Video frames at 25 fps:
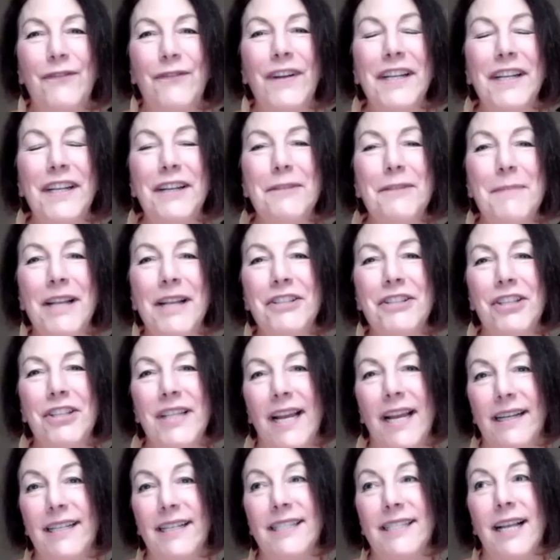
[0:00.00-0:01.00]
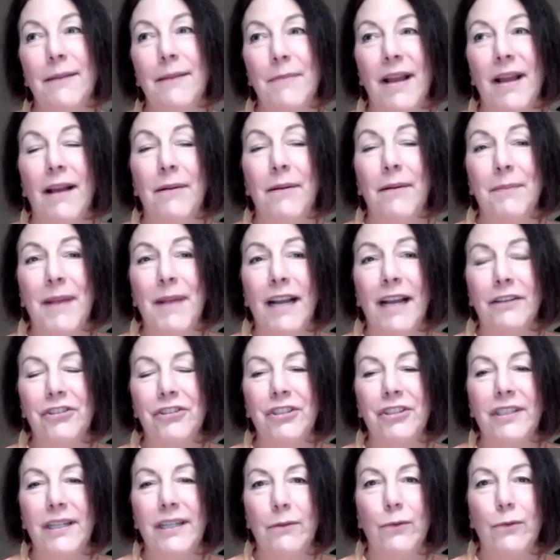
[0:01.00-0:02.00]
funny you mentioned that because I'm
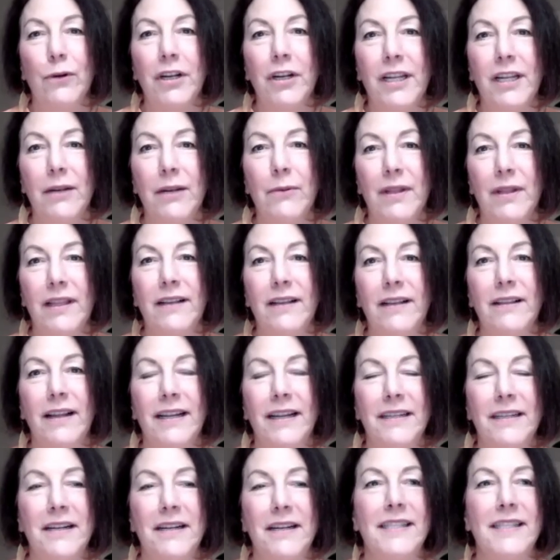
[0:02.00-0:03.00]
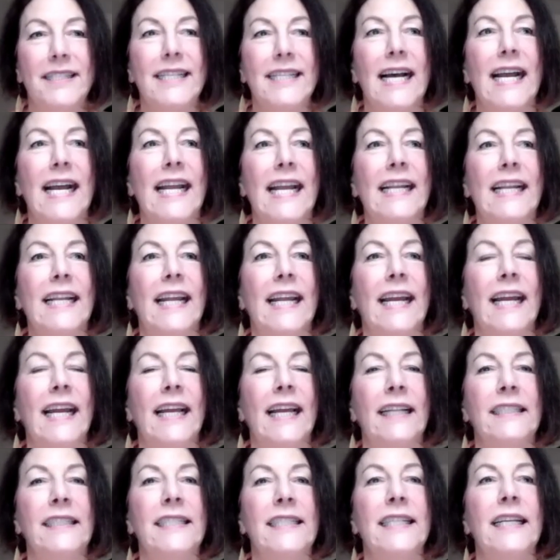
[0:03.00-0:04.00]
actually working with a client on site
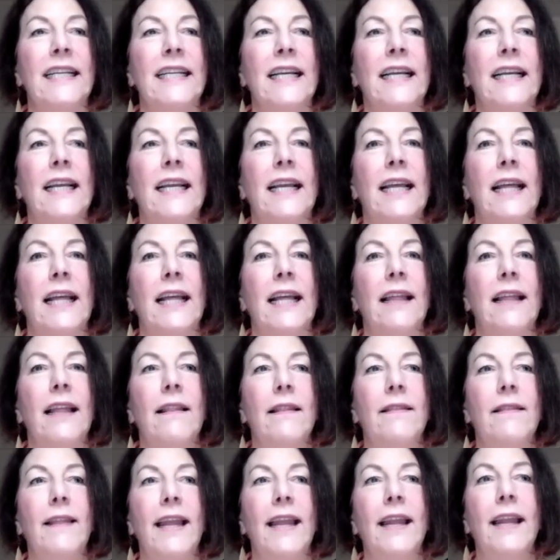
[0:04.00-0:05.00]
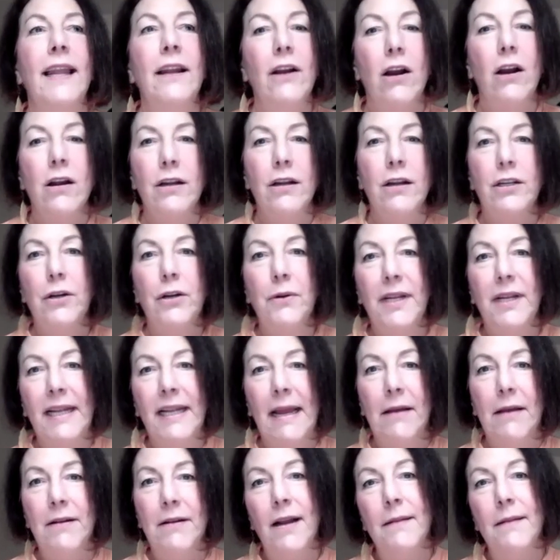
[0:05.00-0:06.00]
and they are going
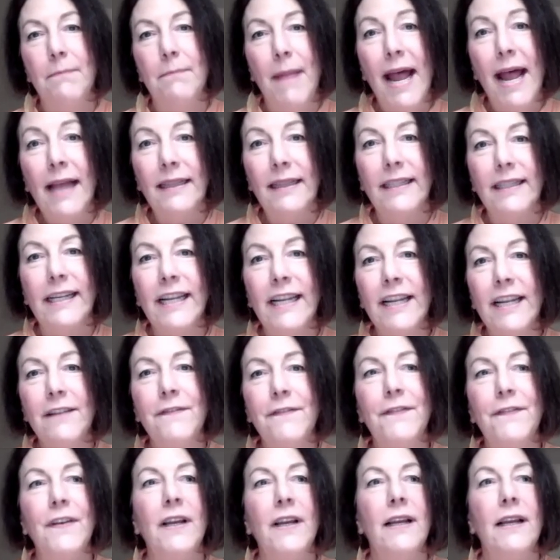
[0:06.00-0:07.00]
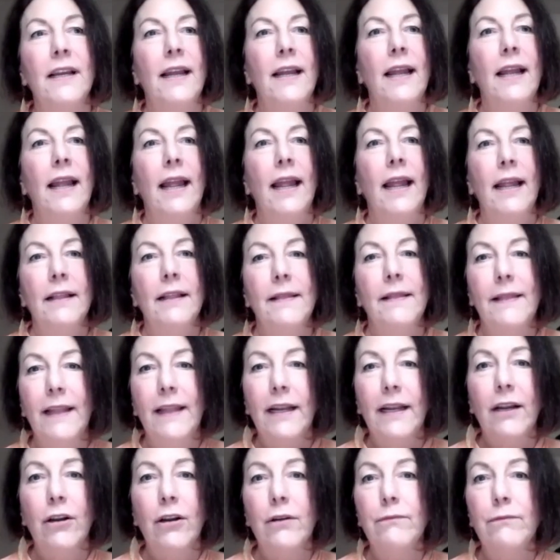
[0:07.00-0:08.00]
out on mat leave.
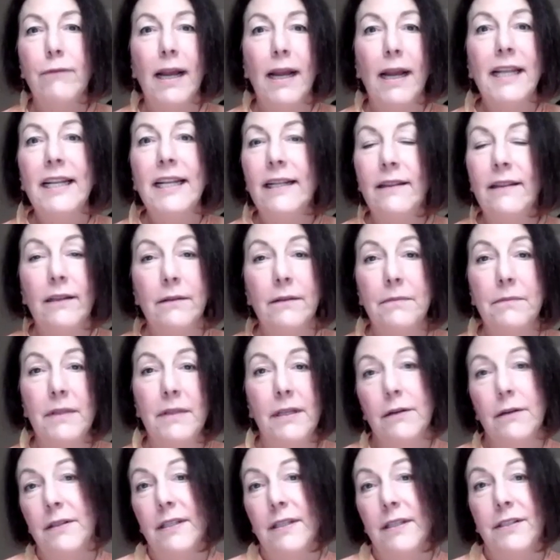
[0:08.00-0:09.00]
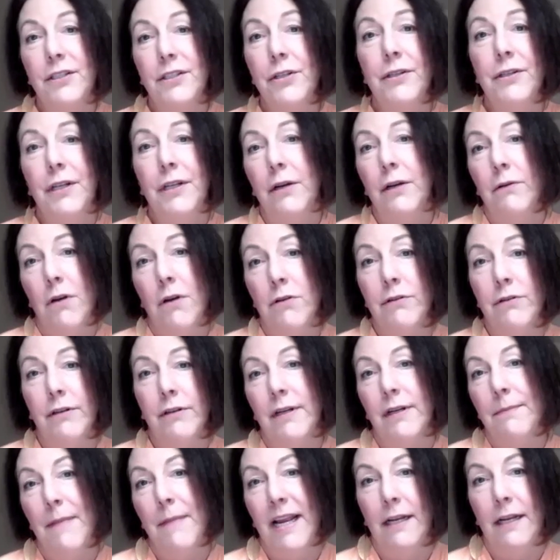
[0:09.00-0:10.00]
They're they're the studio owner
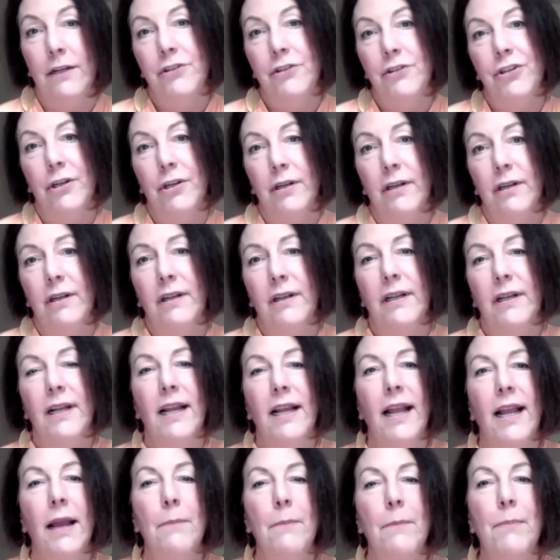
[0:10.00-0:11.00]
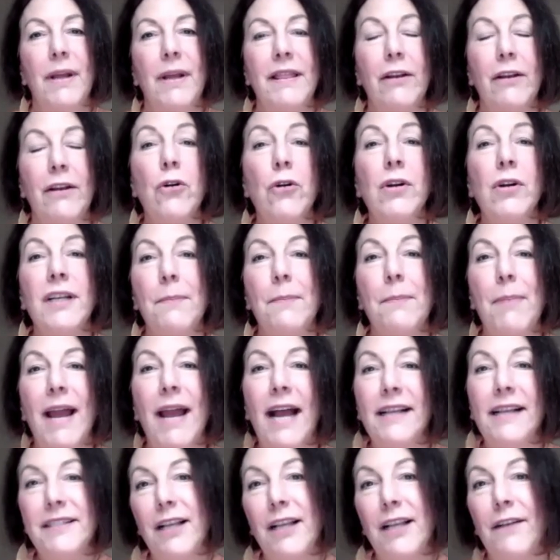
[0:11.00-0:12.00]
and manager, but they're going to
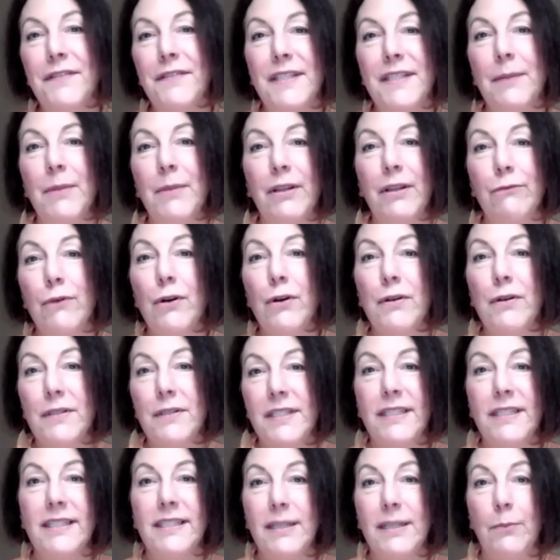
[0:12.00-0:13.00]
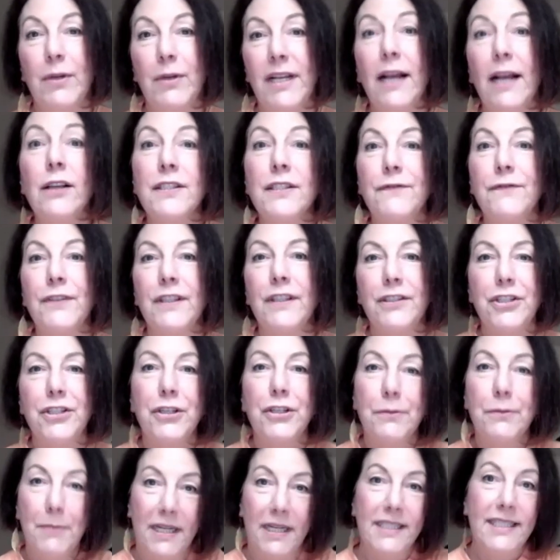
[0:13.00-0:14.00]
pass off some of the roles to someone else for the
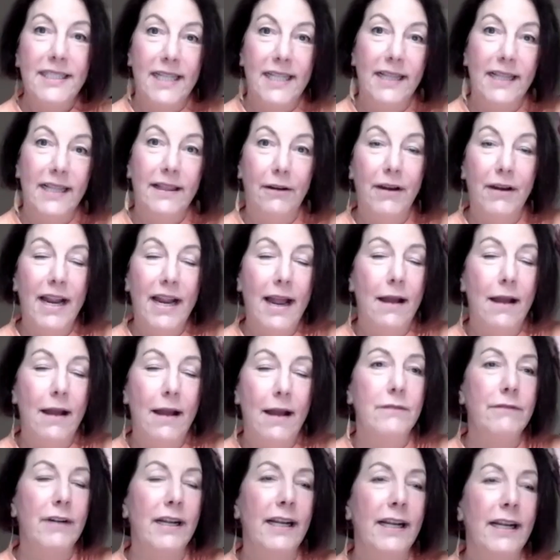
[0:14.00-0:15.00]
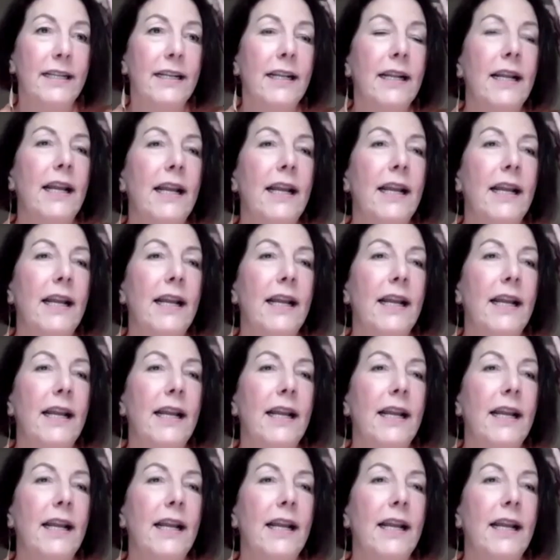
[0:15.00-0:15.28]
2 months that they're out, right?